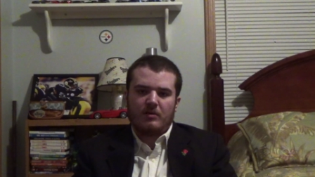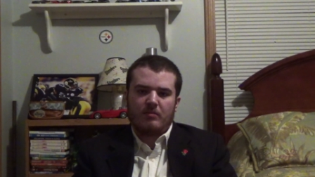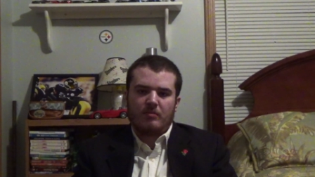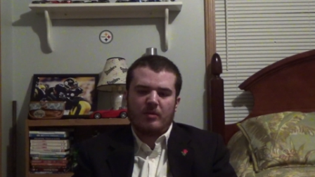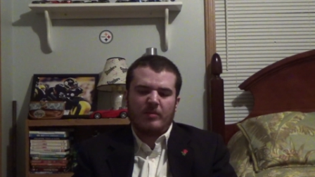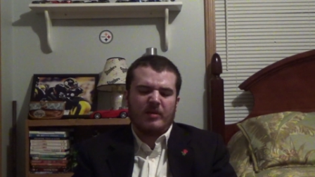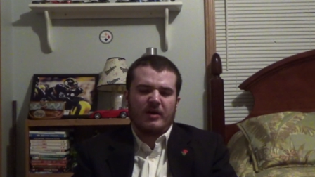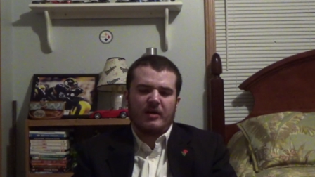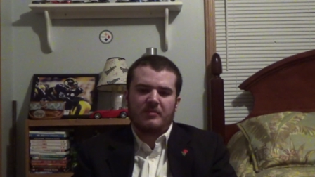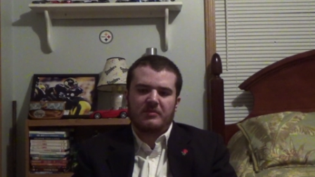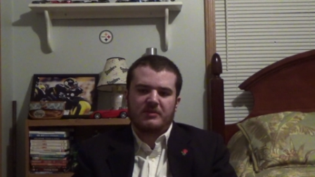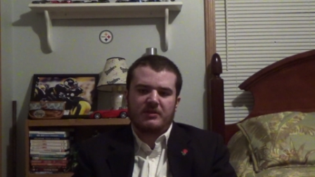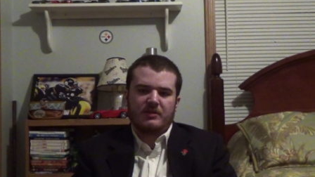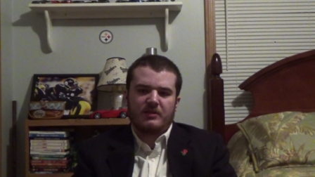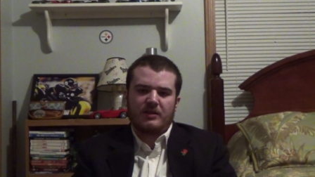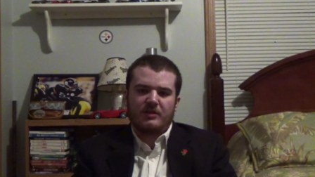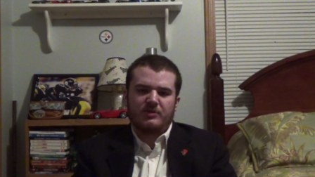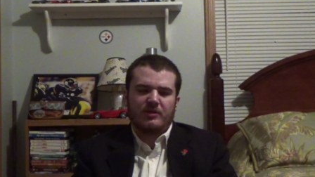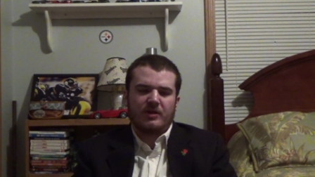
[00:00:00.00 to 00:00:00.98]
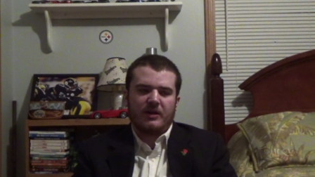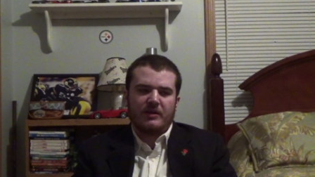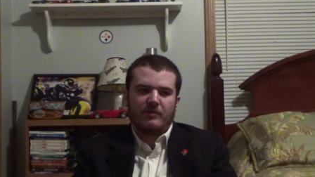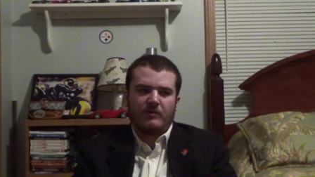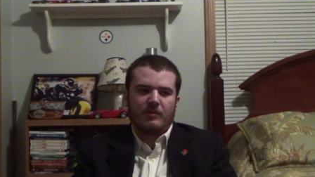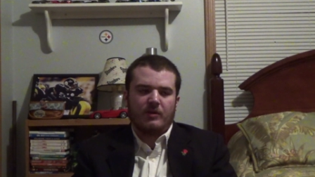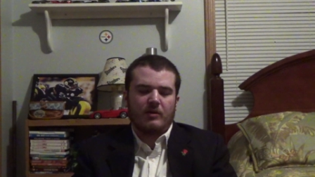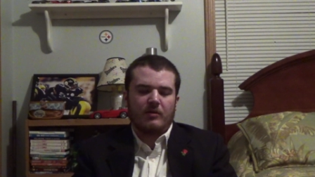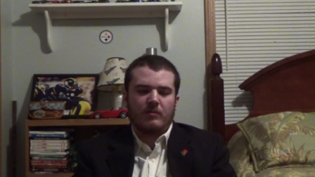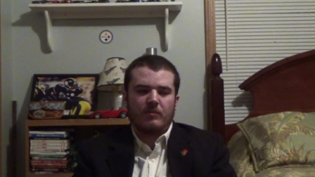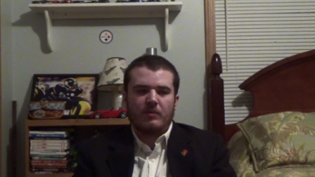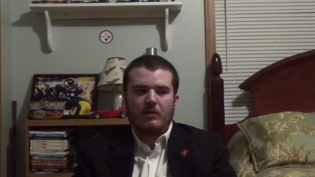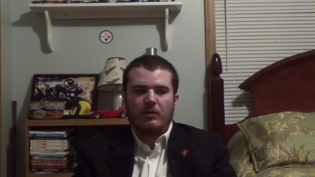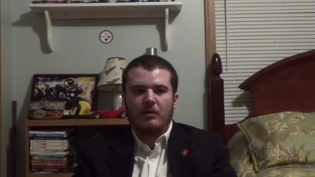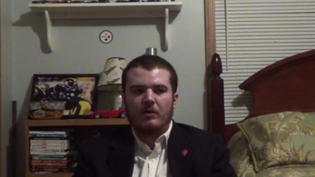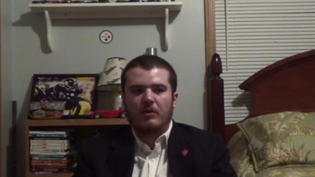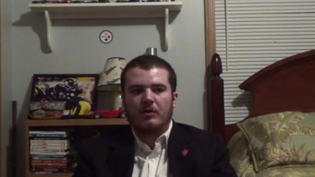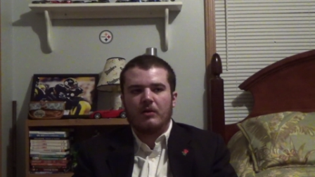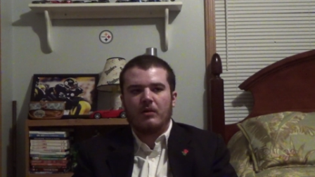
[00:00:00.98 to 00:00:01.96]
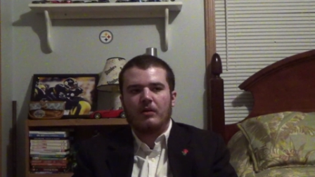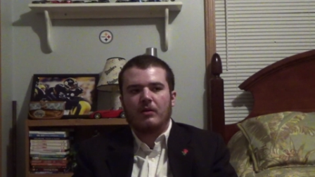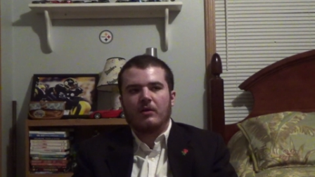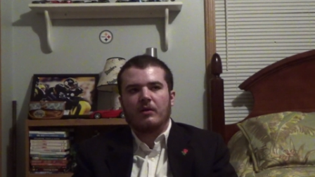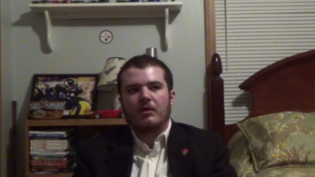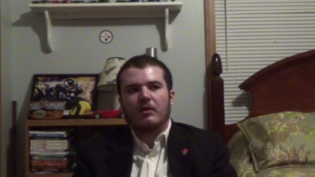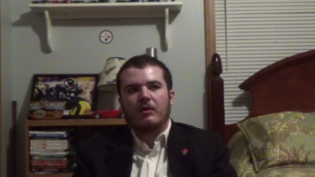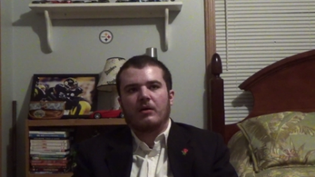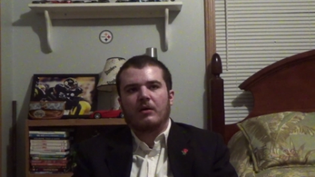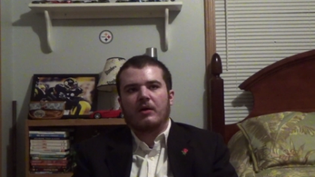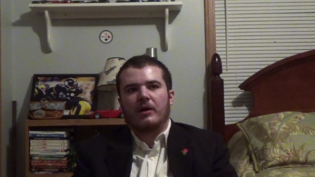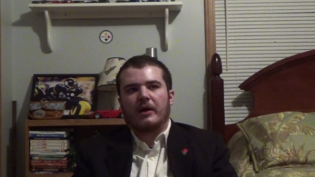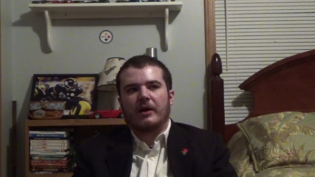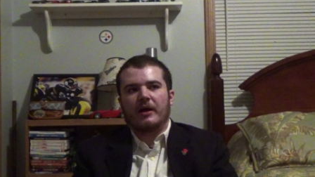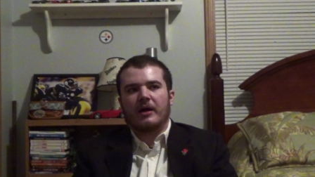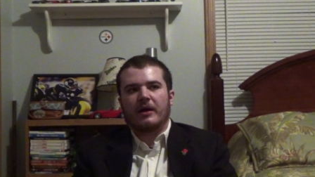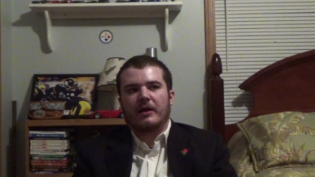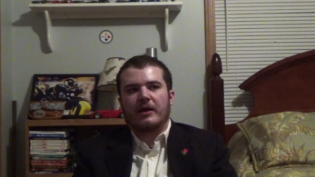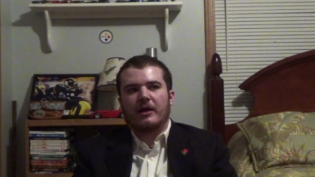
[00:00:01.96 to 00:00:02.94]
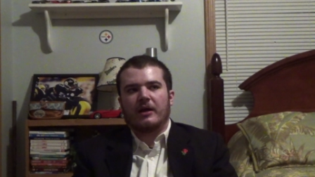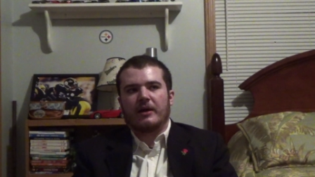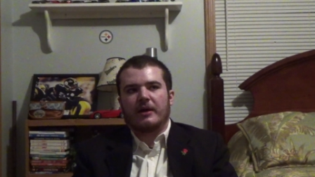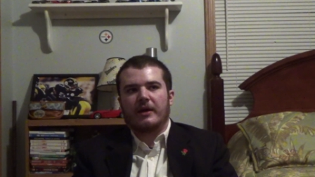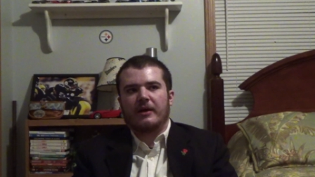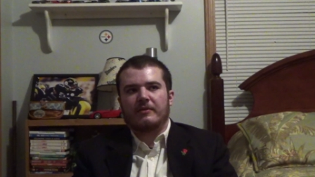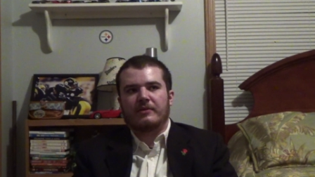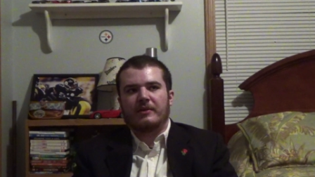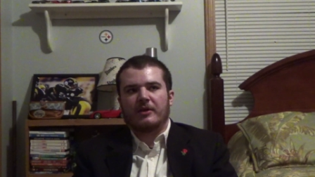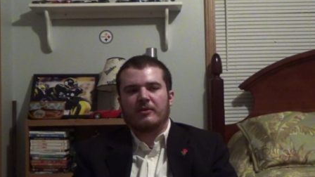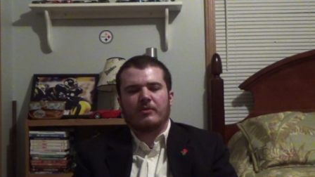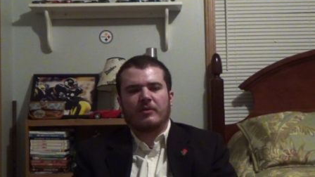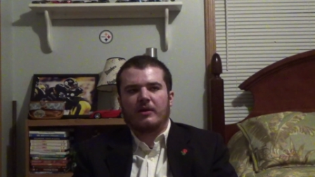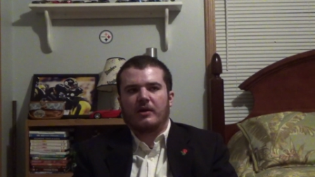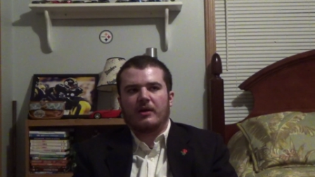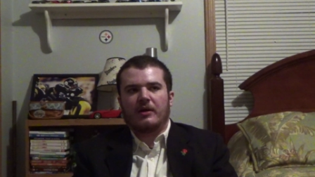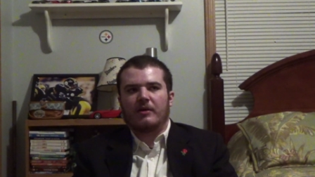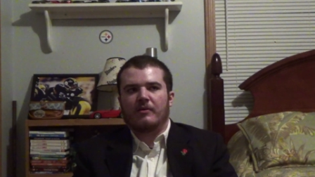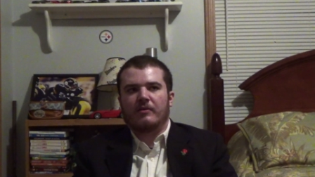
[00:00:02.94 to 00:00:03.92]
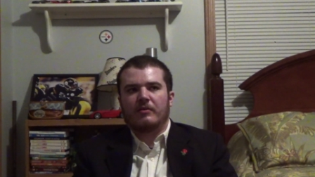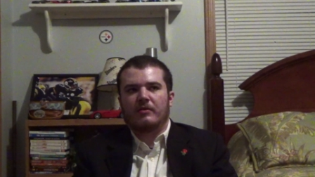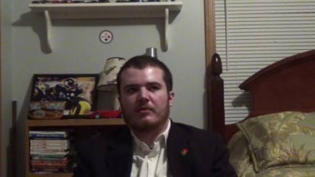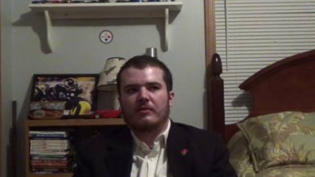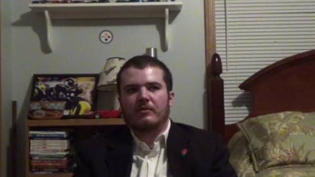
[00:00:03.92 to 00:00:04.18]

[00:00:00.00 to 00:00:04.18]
Maybe I am a teenager. I don't know. I, I, I can't think right now.